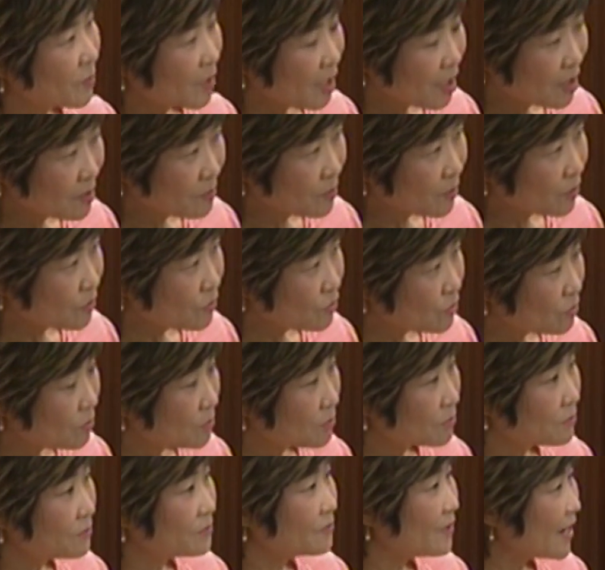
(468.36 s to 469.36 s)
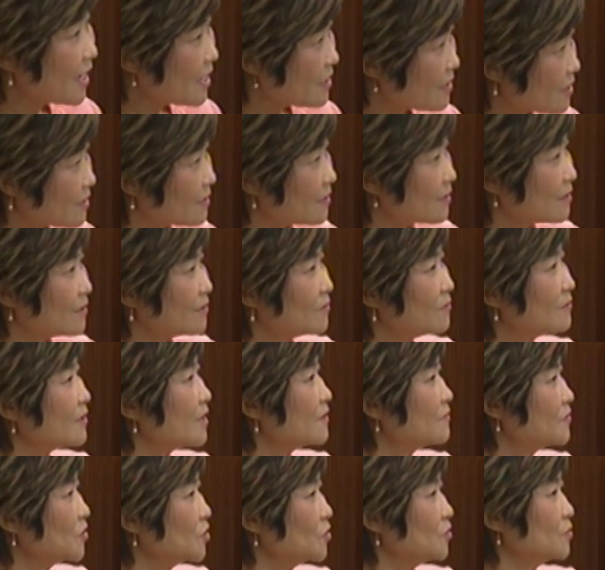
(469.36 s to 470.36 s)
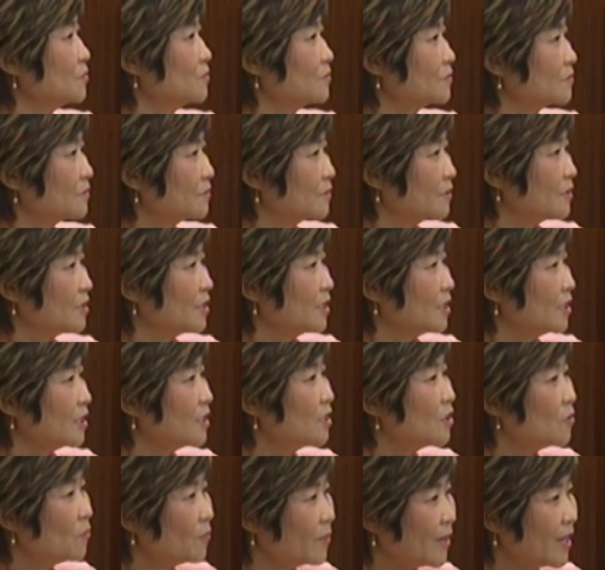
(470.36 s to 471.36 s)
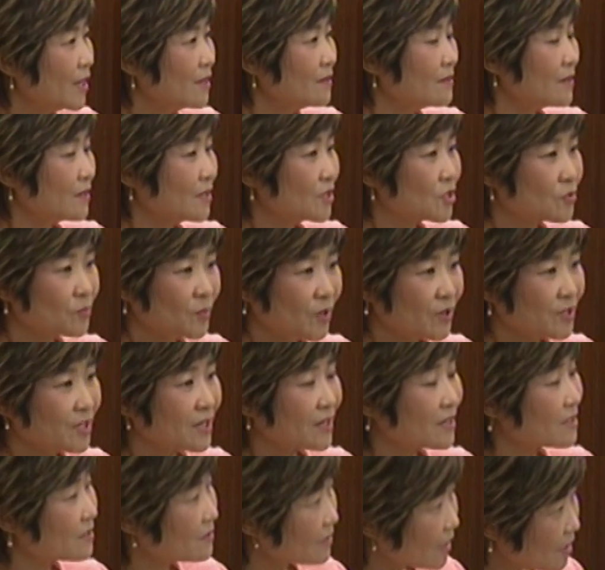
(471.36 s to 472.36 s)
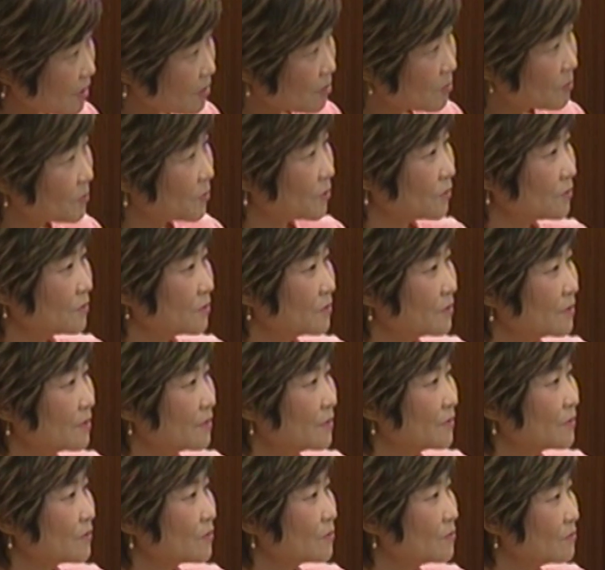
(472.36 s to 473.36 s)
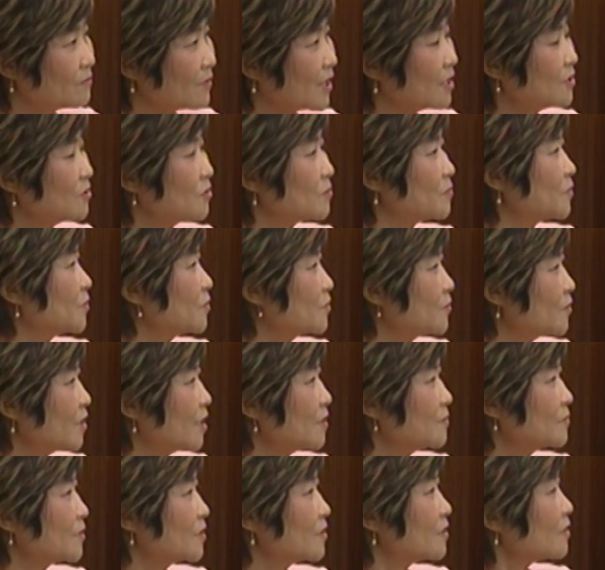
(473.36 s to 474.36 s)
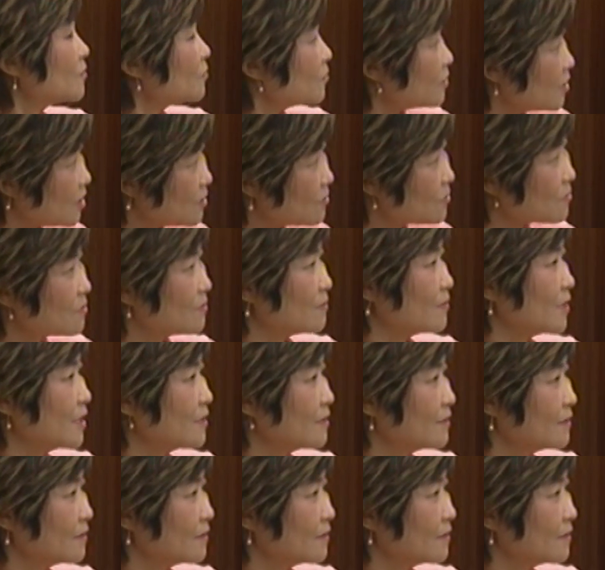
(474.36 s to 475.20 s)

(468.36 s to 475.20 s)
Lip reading: able to raise revenue in a way that is more sustainable to run the programs that we need to run.